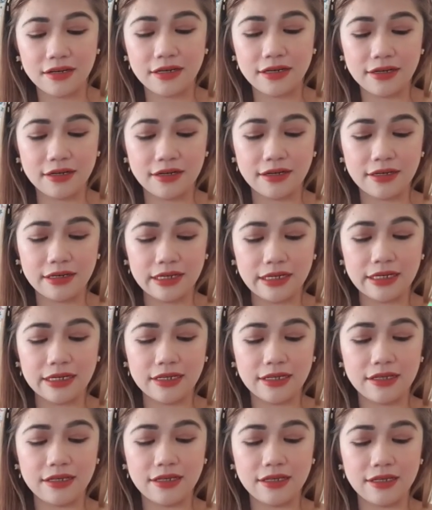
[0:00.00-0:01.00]

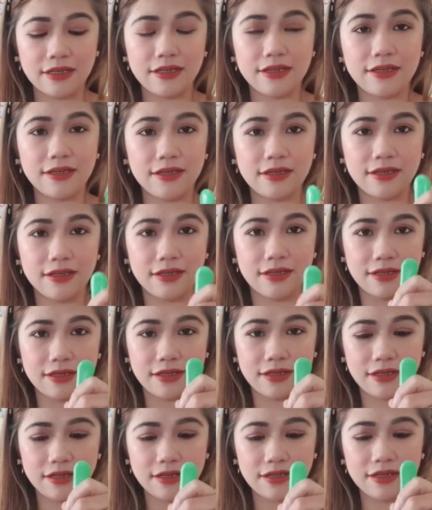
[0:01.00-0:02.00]

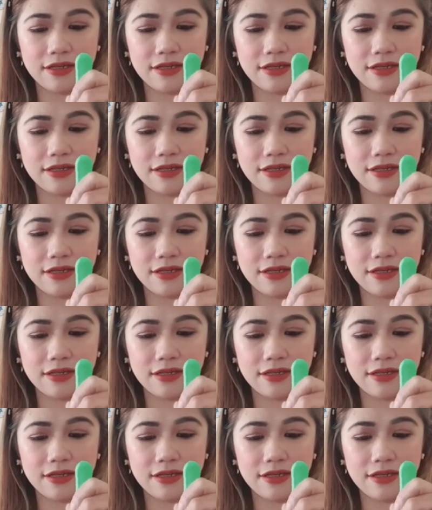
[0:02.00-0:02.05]
(no one is talking)